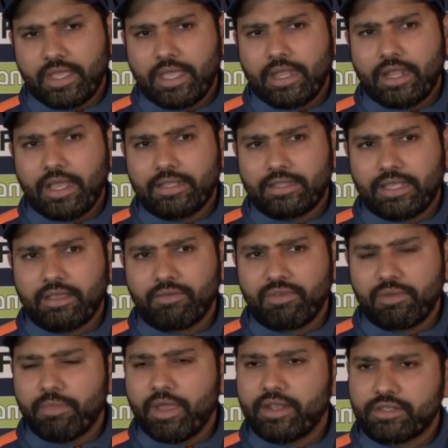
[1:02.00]
and I think
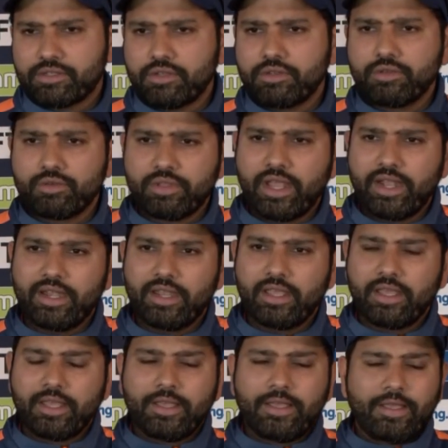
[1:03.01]
we managed to do that.
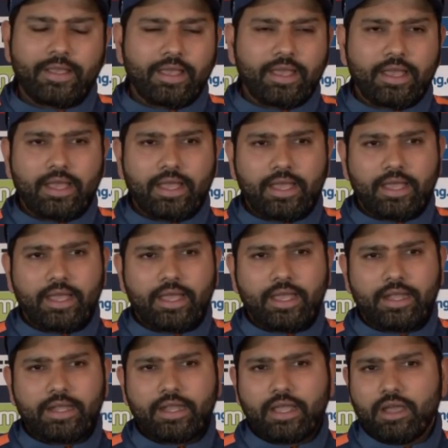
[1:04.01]
Uh,
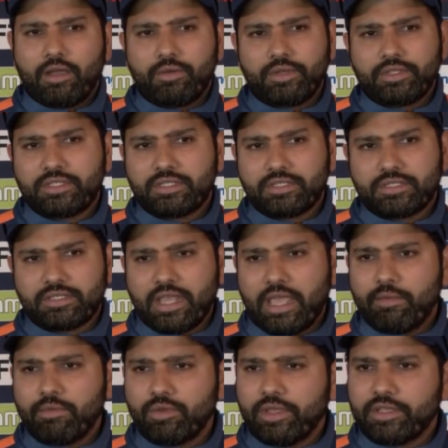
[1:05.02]
and now it's
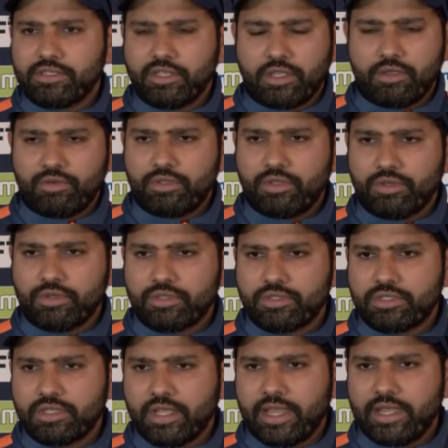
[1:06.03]
time to execute
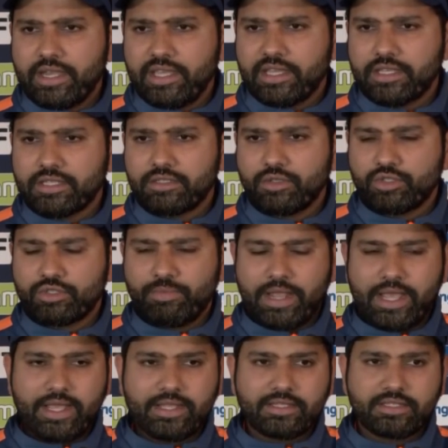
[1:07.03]
those ideas, those
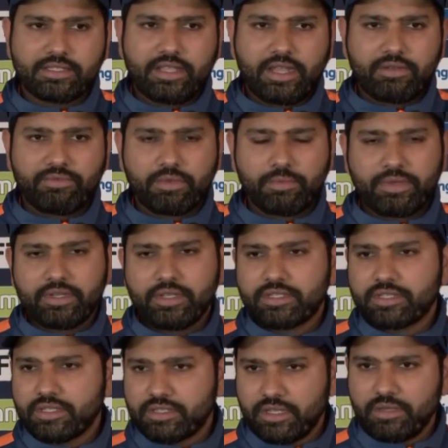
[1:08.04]
plans that we've been
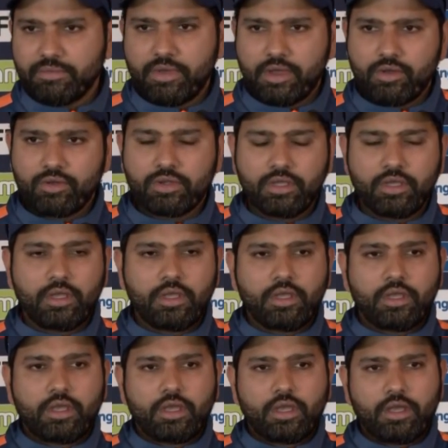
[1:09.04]
discussing about.
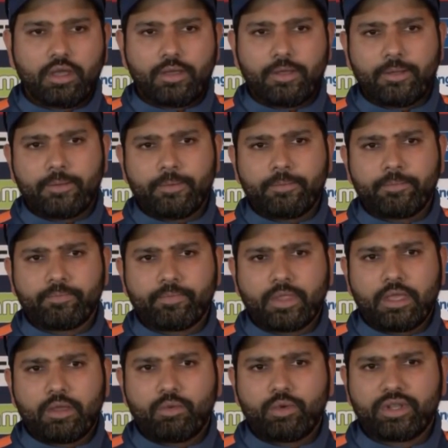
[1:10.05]
Uh,
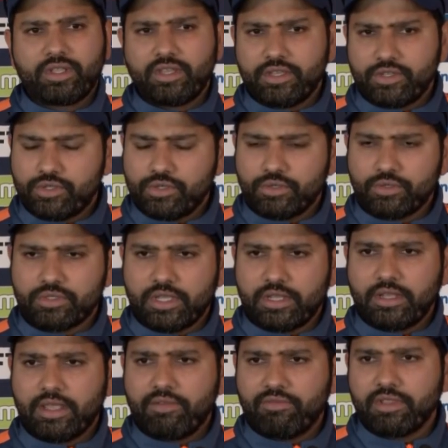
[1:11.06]
what are the issues
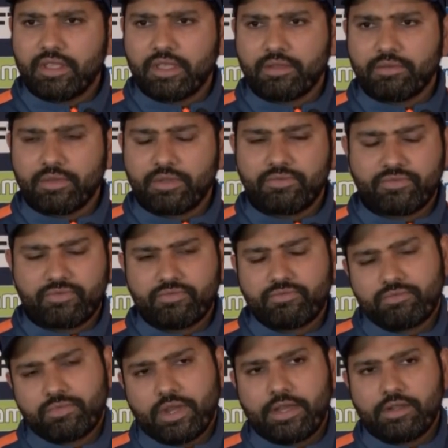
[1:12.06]
and everything we've
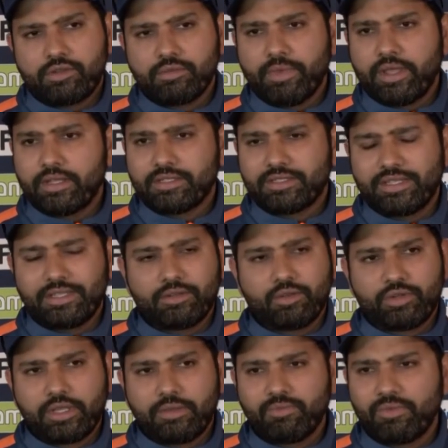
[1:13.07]
try to manage. See,
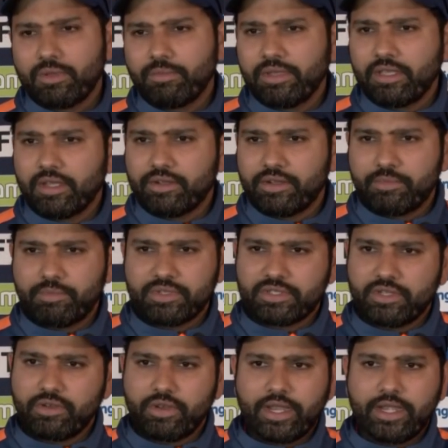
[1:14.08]
no team will be one hundred
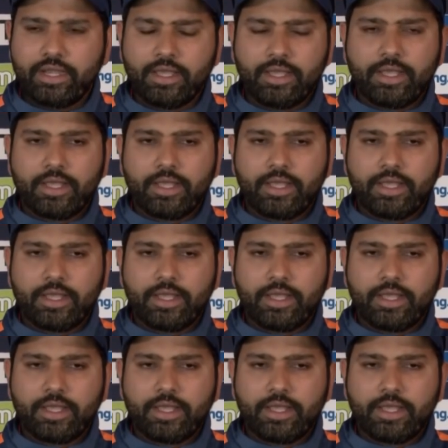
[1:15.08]
percent right,